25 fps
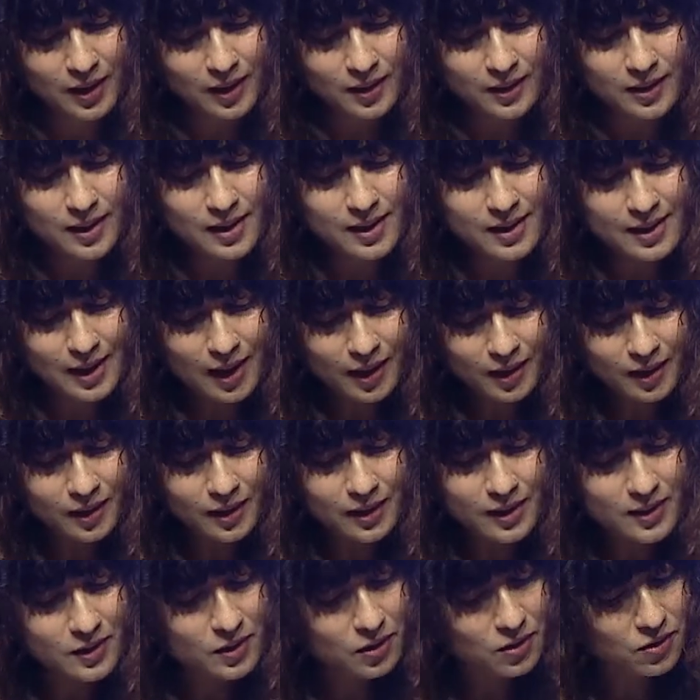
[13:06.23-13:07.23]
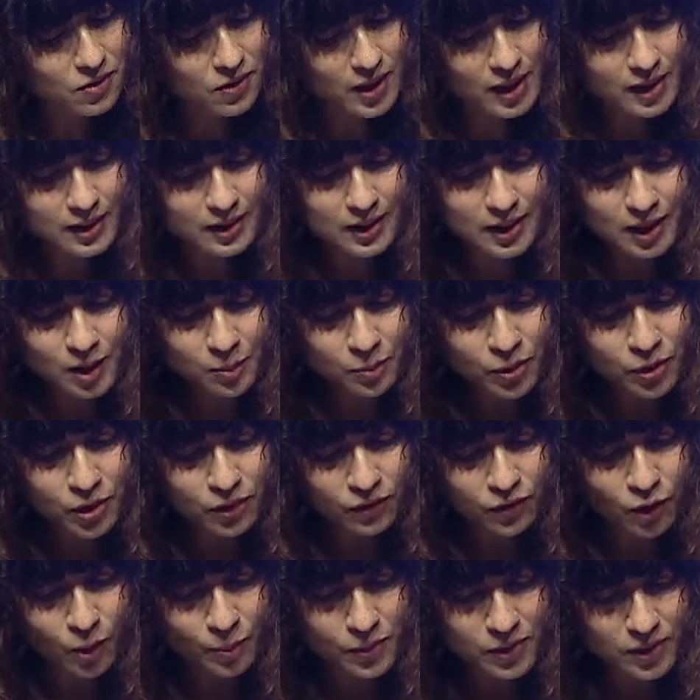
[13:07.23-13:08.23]
The sun is a great keeper
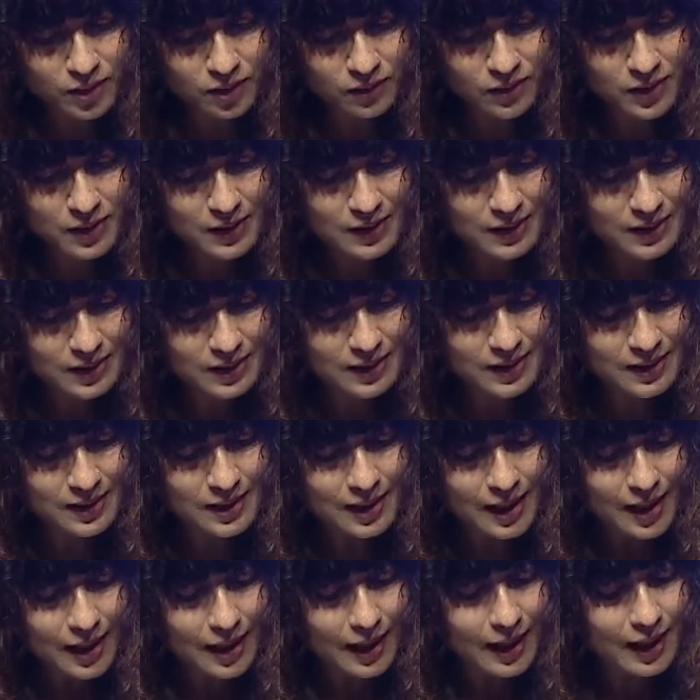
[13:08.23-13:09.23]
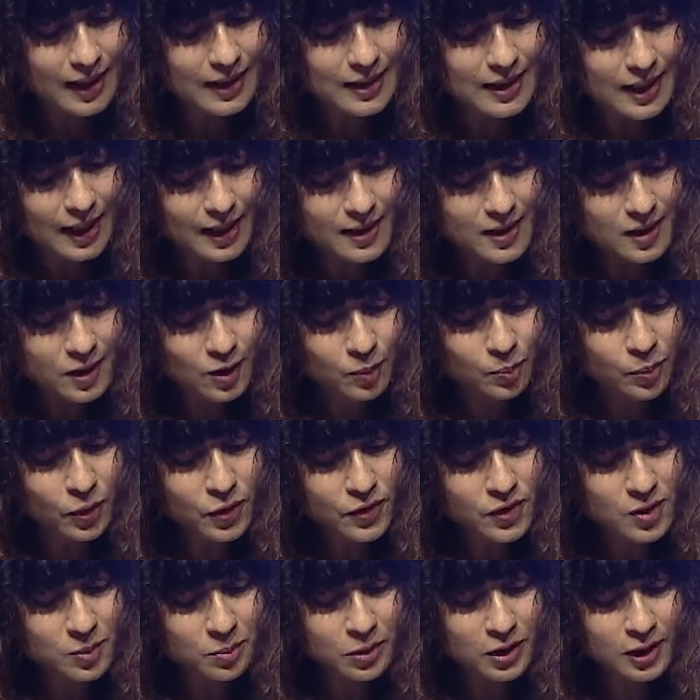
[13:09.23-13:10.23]
of observances, and hence the
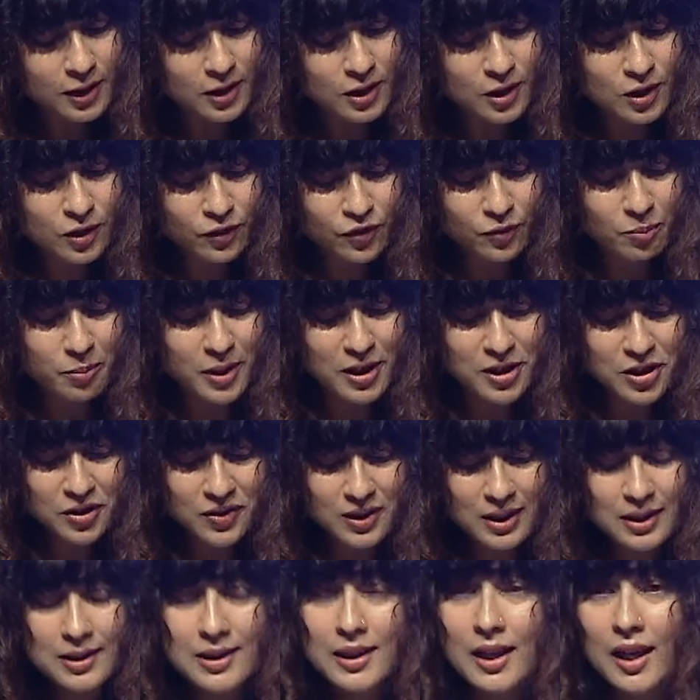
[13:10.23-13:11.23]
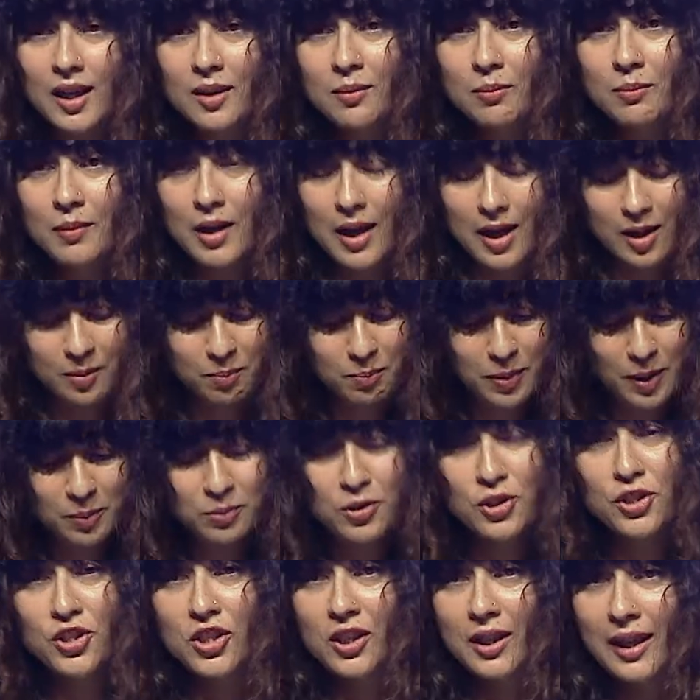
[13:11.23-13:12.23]
possibility of measuring time and
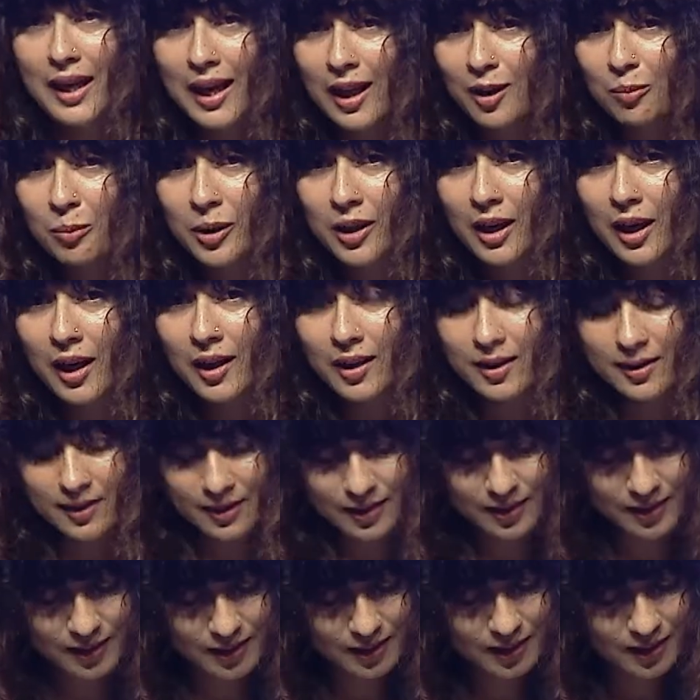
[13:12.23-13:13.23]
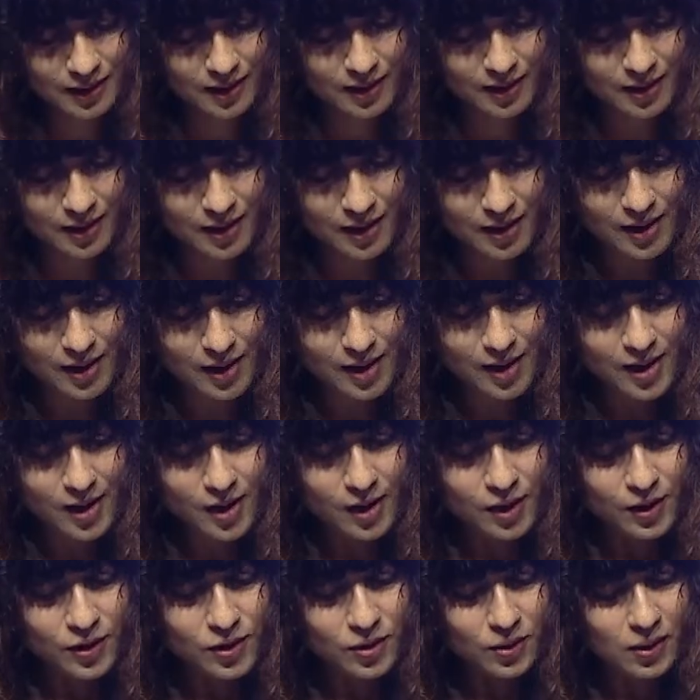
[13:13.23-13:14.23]
publishing almanacs."
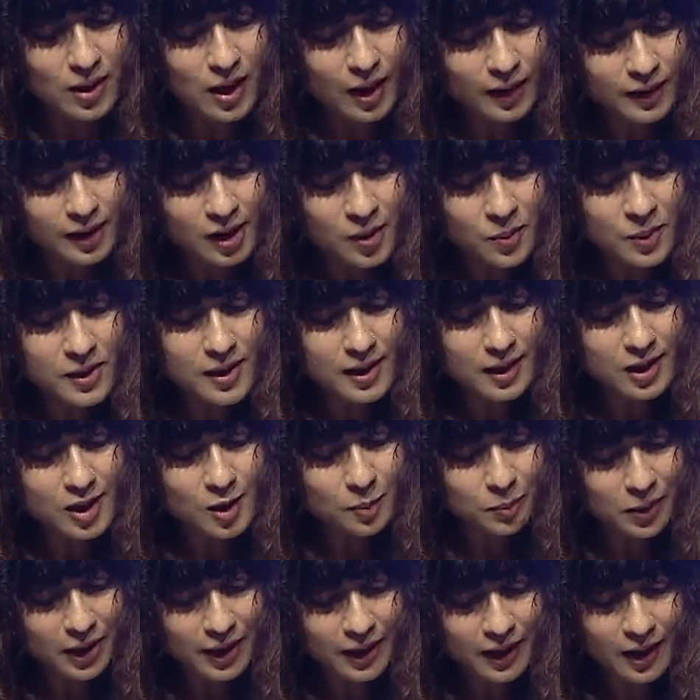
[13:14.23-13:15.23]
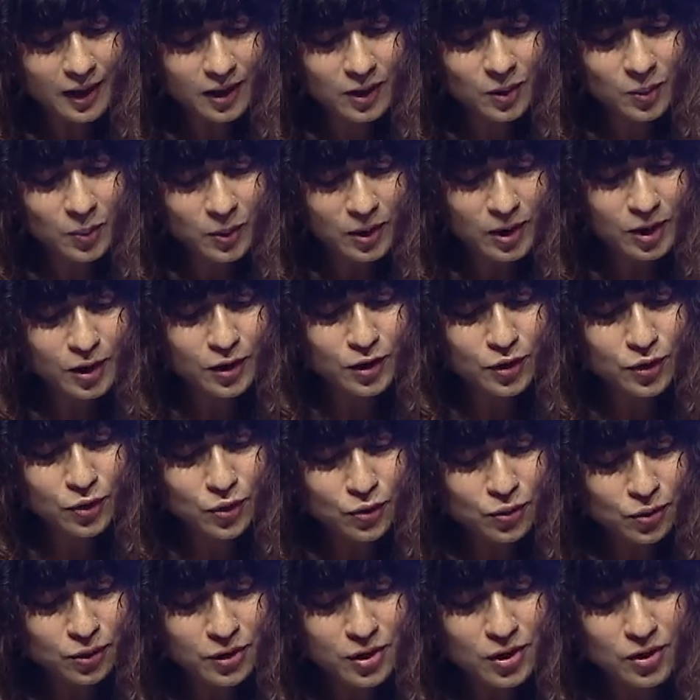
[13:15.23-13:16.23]
So Gandhi was explaining the world
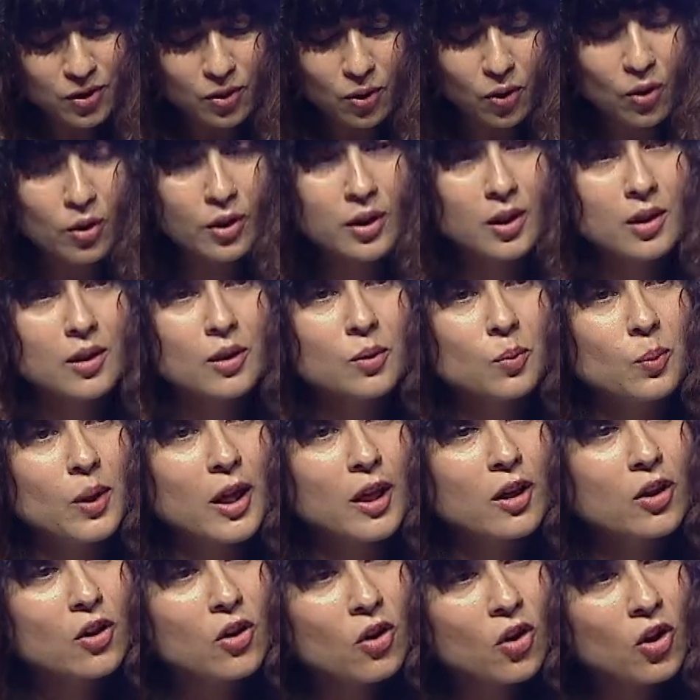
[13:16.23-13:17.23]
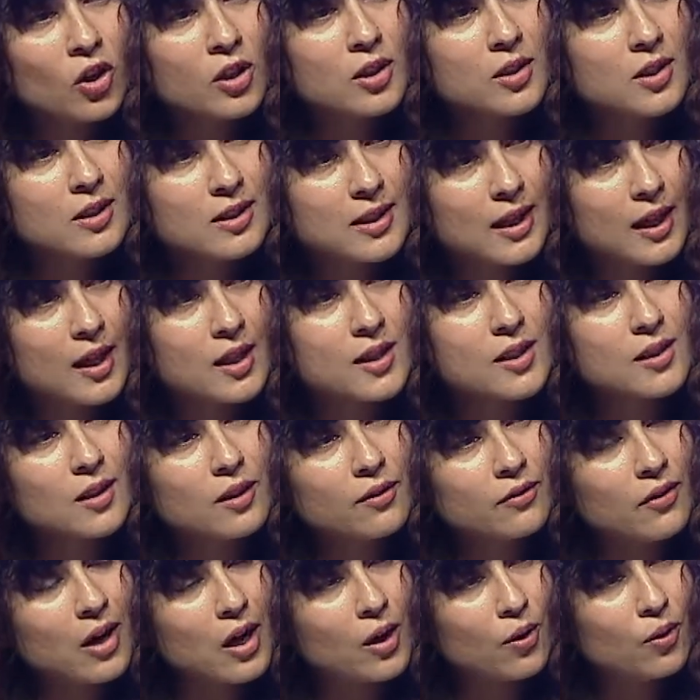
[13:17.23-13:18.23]
through this order where God takes a
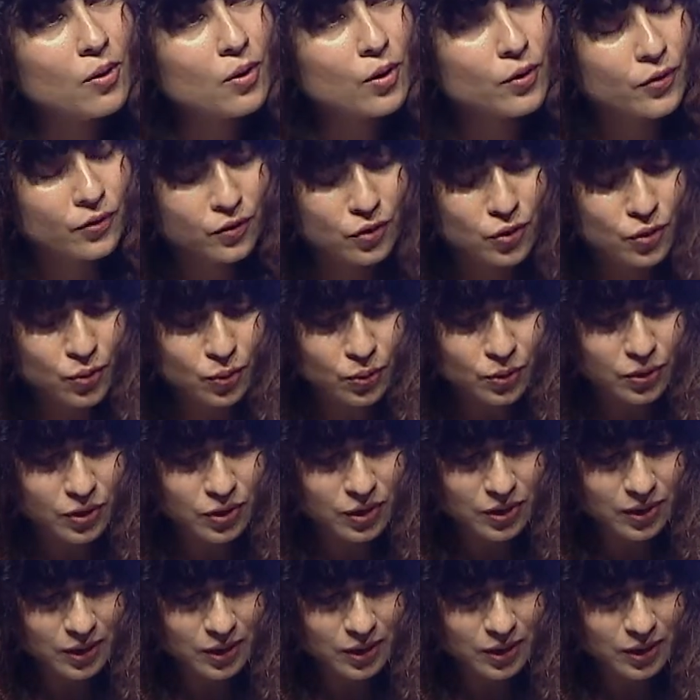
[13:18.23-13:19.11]
vow of truth.